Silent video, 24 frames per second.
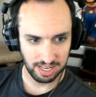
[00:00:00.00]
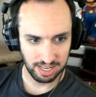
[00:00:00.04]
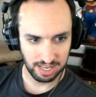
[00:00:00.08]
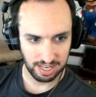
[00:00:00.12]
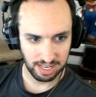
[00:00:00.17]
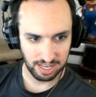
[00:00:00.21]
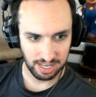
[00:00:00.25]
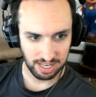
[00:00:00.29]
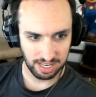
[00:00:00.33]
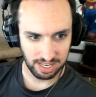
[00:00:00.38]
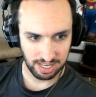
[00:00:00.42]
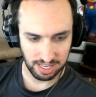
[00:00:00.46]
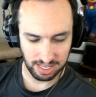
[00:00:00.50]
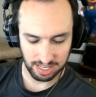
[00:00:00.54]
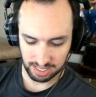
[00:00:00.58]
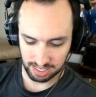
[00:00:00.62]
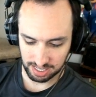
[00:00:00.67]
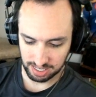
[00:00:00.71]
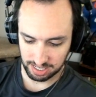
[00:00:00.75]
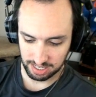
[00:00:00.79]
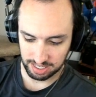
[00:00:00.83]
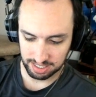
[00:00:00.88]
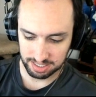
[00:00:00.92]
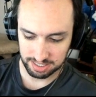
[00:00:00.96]
Okay.
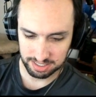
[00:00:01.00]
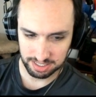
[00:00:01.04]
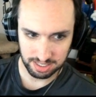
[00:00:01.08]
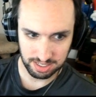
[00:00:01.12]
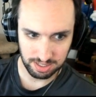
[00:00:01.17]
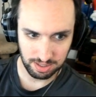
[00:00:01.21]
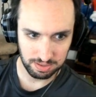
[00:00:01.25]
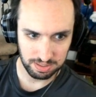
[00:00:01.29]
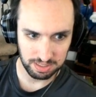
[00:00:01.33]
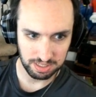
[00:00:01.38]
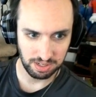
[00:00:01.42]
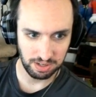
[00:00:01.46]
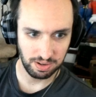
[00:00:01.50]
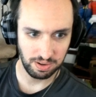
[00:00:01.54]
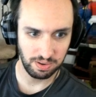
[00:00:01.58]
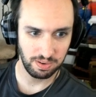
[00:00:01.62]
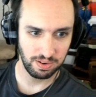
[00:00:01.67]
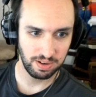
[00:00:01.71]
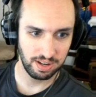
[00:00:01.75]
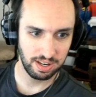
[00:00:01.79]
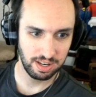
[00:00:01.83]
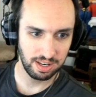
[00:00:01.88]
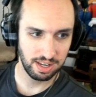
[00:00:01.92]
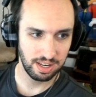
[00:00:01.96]
He is a two
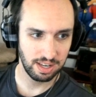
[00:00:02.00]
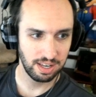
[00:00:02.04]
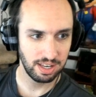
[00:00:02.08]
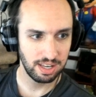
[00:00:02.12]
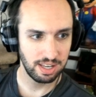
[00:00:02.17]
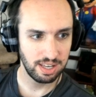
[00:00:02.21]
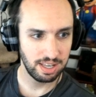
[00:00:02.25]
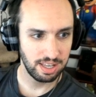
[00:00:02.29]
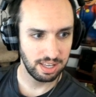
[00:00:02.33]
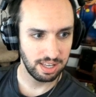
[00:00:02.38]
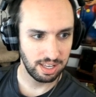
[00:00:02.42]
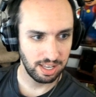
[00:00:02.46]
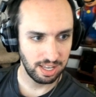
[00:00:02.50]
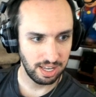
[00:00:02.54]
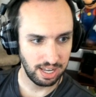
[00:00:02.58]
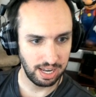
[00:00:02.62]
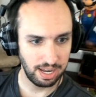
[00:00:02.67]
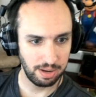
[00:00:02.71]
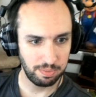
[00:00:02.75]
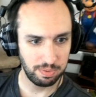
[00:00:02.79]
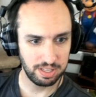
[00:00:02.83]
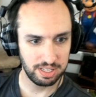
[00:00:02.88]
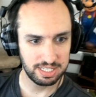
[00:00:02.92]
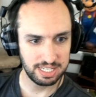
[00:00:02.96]
two. Yeah.
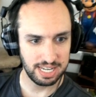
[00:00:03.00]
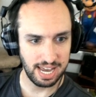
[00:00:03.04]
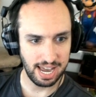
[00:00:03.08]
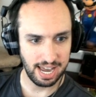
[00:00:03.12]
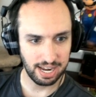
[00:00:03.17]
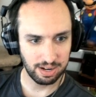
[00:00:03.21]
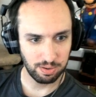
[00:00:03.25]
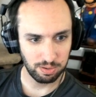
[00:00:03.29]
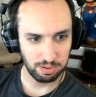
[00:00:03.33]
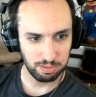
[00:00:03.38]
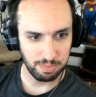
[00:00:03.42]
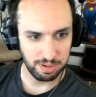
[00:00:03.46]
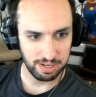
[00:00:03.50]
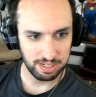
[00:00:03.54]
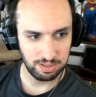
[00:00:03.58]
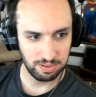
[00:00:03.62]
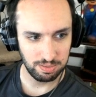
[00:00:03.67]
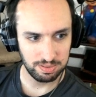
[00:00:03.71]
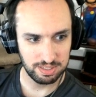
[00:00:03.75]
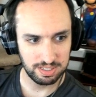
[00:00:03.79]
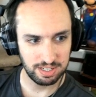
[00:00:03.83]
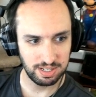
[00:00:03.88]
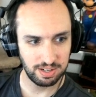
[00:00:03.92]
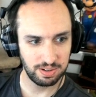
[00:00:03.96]
I will attack with my
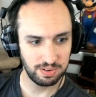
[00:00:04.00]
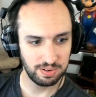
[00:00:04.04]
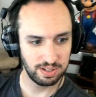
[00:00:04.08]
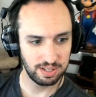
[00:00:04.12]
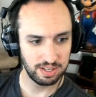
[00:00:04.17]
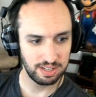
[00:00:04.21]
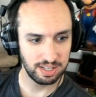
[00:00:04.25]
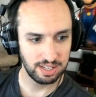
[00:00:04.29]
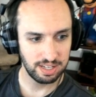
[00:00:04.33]
two two.